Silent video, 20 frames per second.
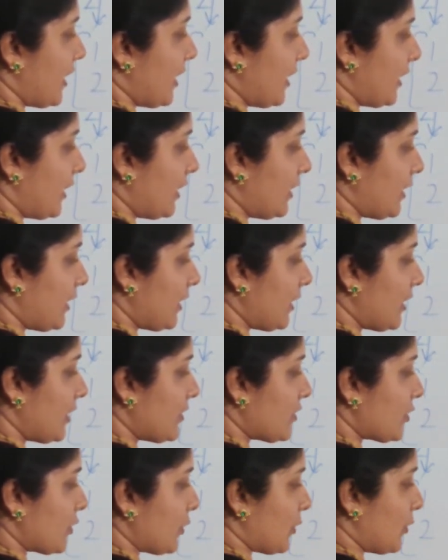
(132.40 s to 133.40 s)
In each
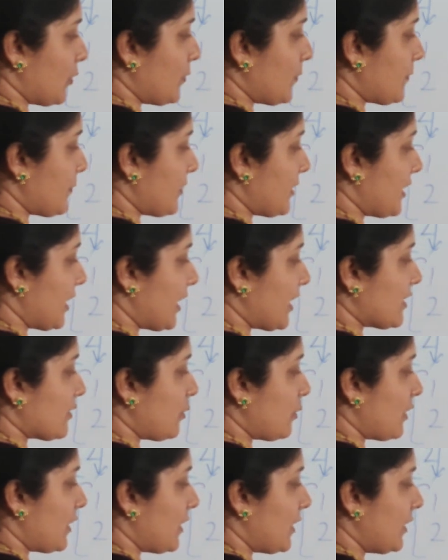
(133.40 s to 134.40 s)
row there is
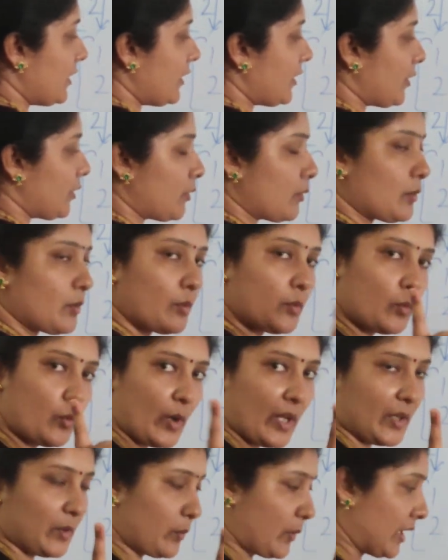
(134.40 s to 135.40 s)
only
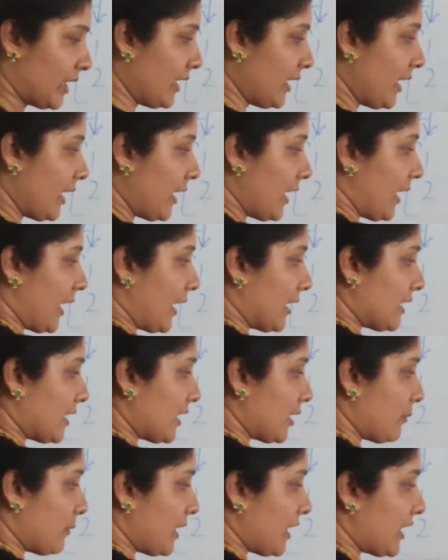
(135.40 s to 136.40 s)
1, 1 and the
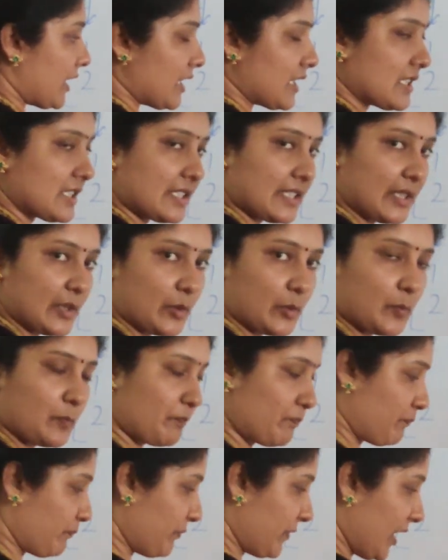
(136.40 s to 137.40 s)
remaining is 0.
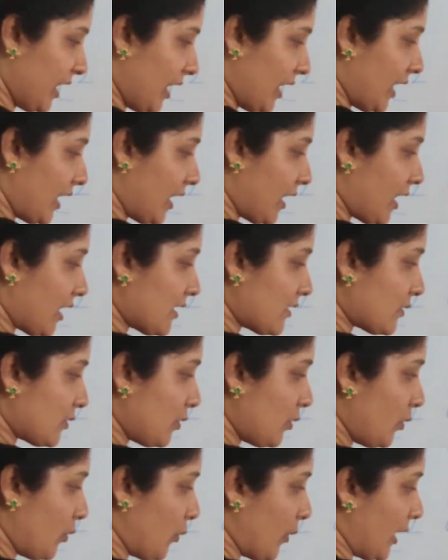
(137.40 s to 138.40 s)
Here
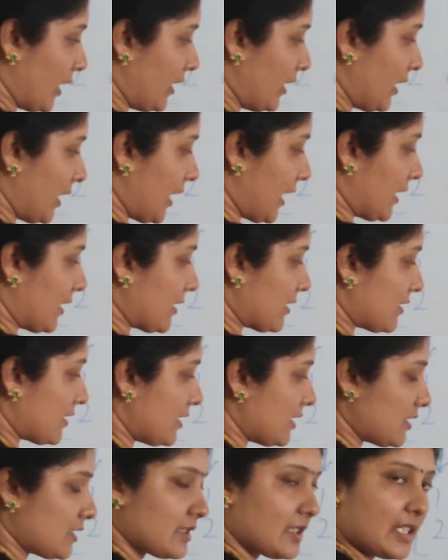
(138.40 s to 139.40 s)
also 1 and this
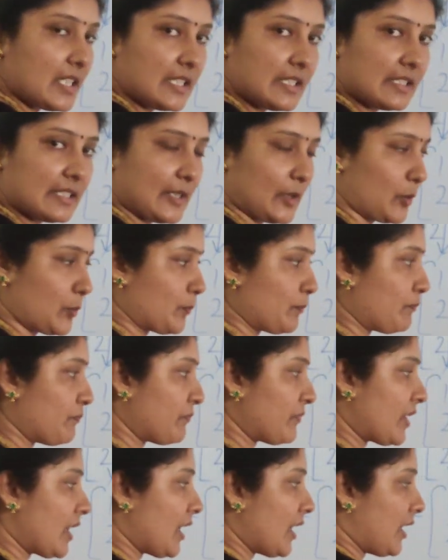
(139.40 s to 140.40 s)
is 0.
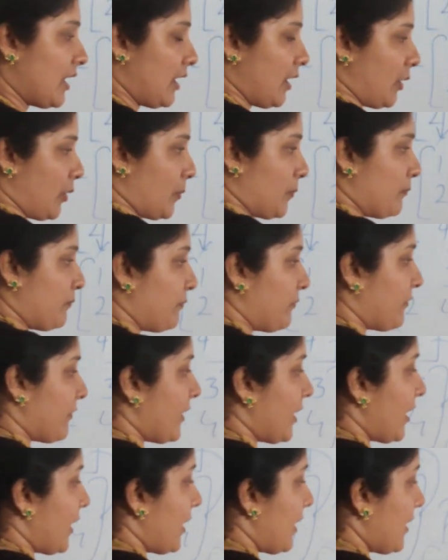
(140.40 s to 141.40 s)
Now,
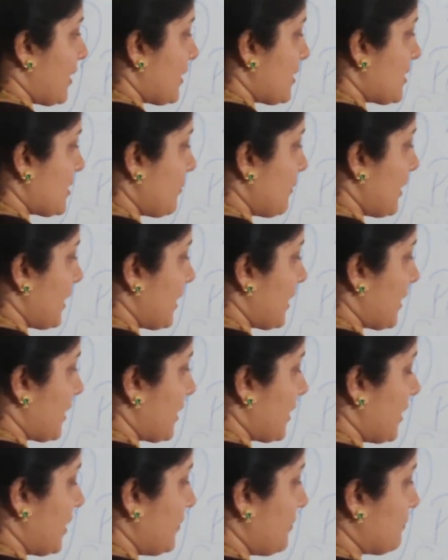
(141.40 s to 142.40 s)

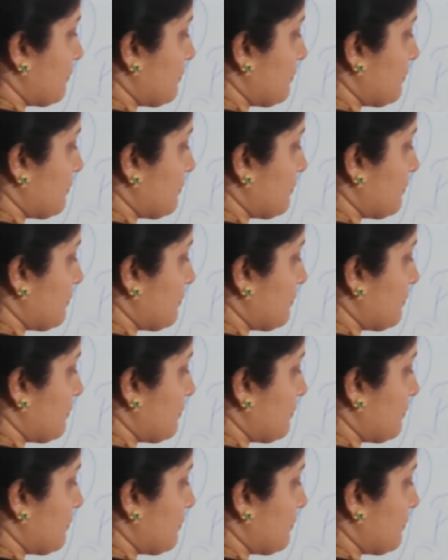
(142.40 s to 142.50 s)
similarly,